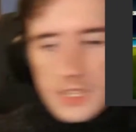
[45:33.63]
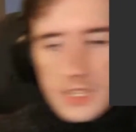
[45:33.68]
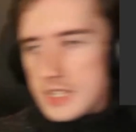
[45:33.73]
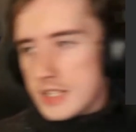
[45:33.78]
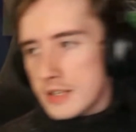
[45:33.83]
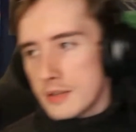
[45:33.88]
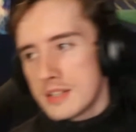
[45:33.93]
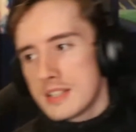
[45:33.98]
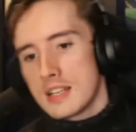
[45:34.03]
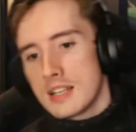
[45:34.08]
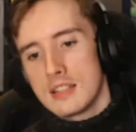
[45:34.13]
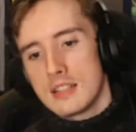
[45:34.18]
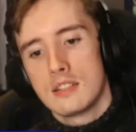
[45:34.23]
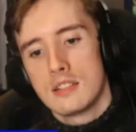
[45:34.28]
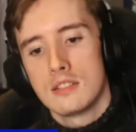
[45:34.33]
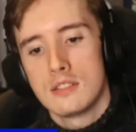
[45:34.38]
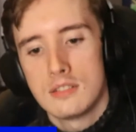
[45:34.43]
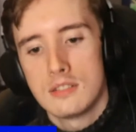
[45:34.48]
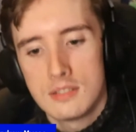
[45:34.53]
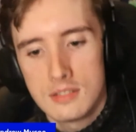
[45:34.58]
So he's a
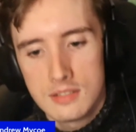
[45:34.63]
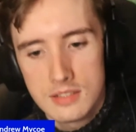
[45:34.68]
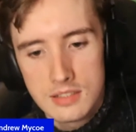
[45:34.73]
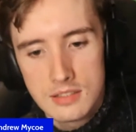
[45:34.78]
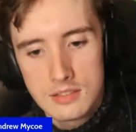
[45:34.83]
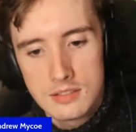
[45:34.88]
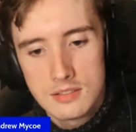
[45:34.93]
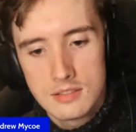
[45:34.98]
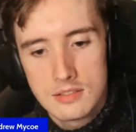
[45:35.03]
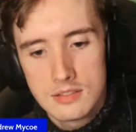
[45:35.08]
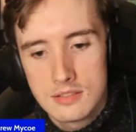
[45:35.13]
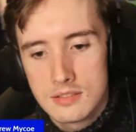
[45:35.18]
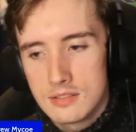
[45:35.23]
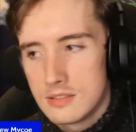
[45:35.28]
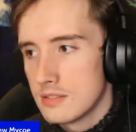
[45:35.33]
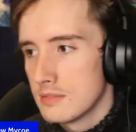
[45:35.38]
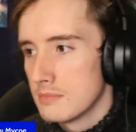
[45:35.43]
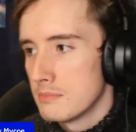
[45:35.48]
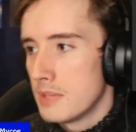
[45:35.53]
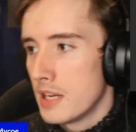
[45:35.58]
little
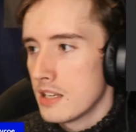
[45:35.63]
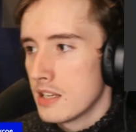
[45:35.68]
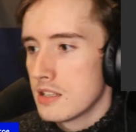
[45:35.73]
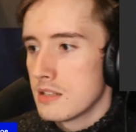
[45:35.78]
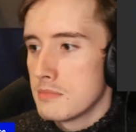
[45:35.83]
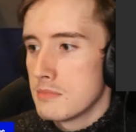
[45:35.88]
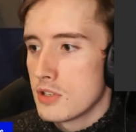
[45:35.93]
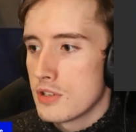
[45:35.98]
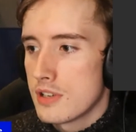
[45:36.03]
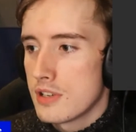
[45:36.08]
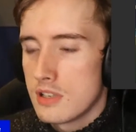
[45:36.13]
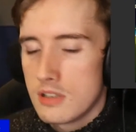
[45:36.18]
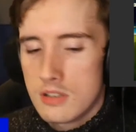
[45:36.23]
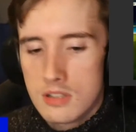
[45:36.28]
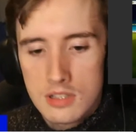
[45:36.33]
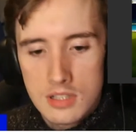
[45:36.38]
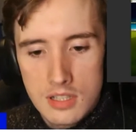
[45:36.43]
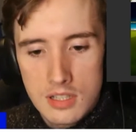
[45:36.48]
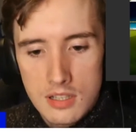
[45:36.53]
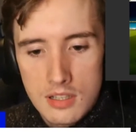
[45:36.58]
panda munching on
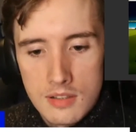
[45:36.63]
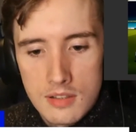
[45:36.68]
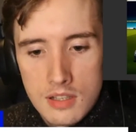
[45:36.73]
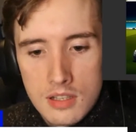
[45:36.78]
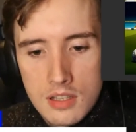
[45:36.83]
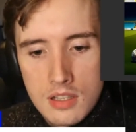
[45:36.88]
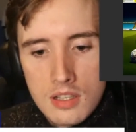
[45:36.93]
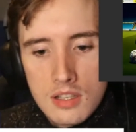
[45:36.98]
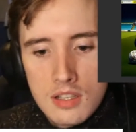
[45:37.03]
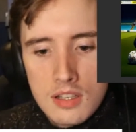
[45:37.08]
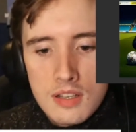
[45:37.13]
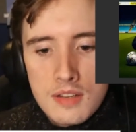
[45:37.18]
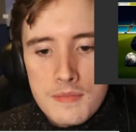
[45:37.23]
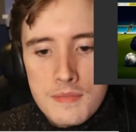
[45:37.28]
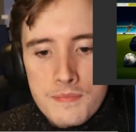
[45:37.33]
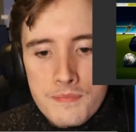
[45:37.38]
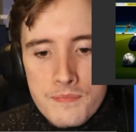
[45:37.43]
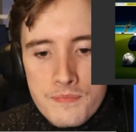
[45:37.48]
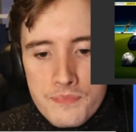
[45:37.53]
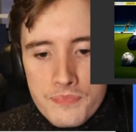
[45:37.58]
a leek.
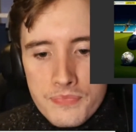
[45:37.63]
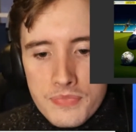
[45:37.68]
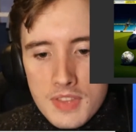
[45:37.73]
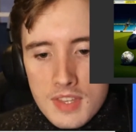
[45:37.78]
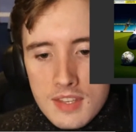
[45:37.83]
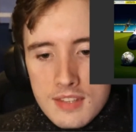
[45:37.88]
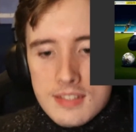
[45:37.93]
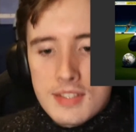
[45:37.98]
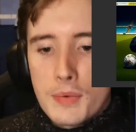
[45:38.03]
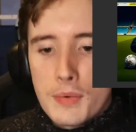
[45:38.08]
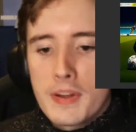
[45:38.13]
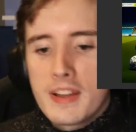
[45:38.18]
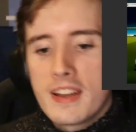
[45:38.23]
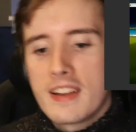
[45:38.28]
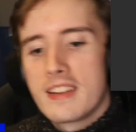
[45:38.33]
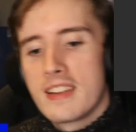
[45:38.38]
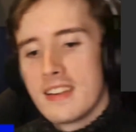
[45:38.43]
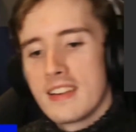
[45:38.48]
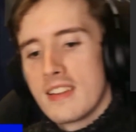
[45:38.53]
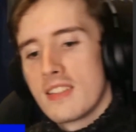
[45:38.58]
So
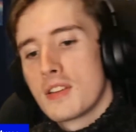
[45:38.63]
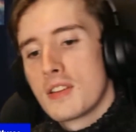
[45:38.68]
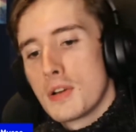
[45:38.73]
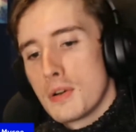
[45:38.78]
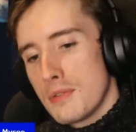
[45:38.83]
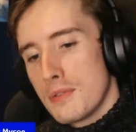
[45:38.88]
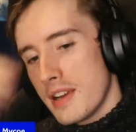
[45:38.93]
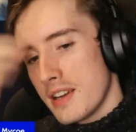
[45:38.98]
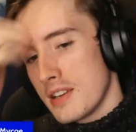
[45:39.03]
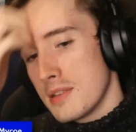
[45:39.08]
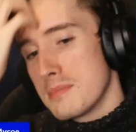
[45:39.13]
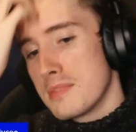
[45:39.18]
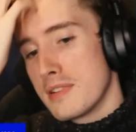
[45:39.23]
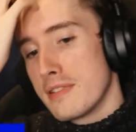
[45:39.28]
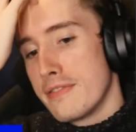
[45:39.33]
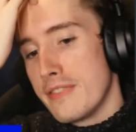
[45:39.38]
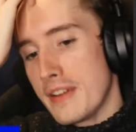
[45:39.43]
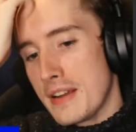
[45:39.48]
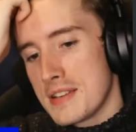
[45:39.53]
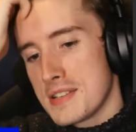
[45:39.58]
I can get the correct number
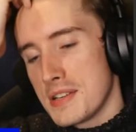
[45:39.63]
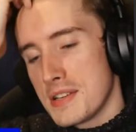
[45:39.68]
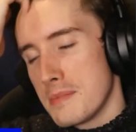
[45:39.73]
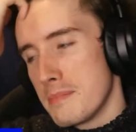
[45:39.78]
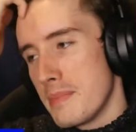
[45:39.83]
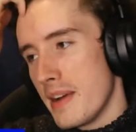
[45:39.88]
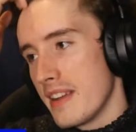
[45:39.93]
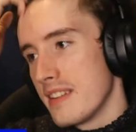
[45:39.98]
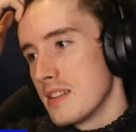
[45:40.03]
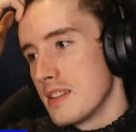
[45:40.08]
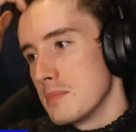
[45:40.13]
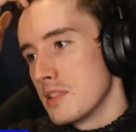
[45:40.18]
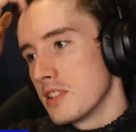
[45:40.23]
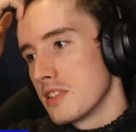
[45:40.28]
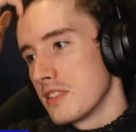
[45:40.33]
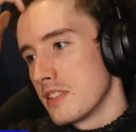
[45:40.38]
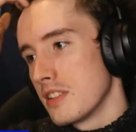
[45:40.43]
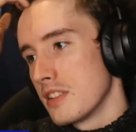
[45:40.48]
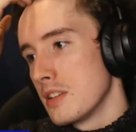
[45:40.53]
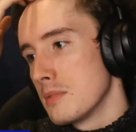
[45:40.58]
of fingers on a panda, but
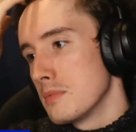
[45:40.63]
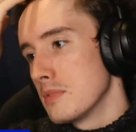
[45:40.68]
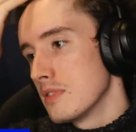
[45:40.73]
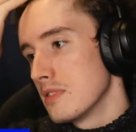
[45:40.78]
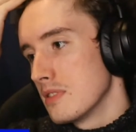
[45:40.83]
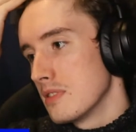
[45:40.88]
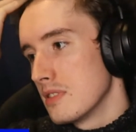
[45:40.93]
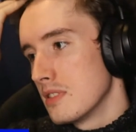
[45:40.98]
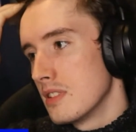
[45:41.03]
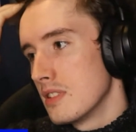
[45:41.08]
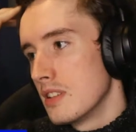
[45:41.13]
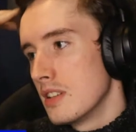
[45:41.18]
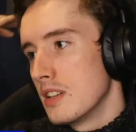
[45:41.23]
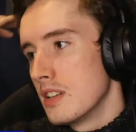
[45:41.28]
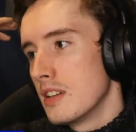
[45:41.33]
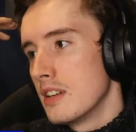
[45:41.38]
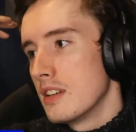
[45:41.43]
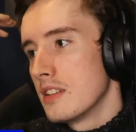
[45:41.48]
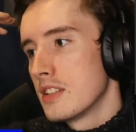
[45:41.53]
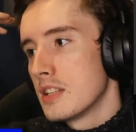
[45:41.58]
not
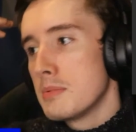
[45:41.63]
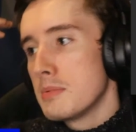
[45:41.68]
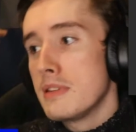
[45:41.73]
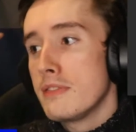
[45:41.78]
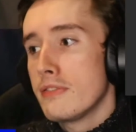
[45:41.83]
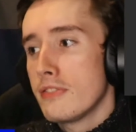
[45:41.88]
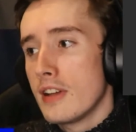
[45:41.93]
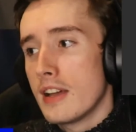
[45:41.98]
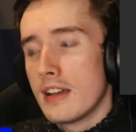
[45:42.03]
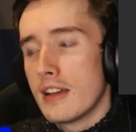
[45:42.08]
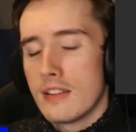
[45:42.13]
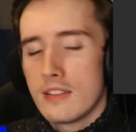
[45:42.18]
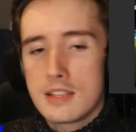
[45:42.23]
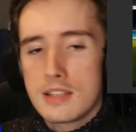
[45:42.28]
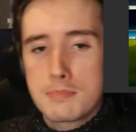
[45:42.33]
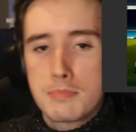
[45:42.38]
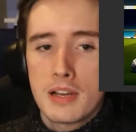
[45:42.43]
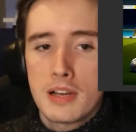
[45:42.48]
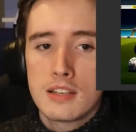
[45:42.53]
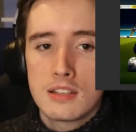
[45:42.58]
human. To be fair,
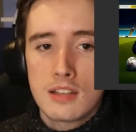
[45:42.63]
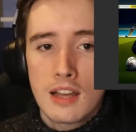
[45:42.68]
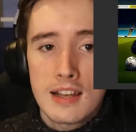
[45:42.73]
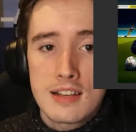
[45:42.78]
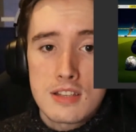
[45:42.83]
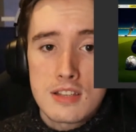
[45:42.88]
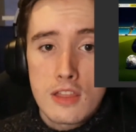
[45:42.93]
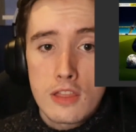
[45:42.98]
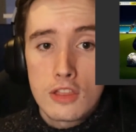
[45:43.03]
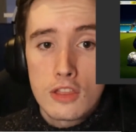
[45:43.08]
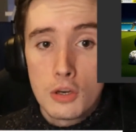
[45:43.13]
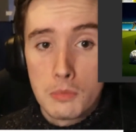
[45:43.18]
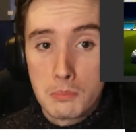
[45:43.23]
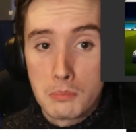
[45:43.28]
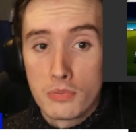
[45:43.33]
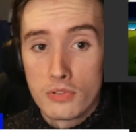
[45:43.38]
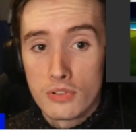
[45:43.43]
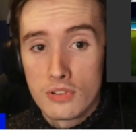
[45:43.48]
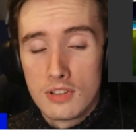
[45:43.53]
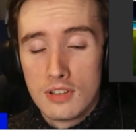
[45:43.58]
this panda has
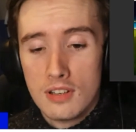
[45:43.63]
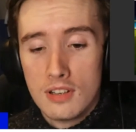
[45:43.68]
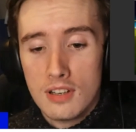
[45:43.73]
thumbs.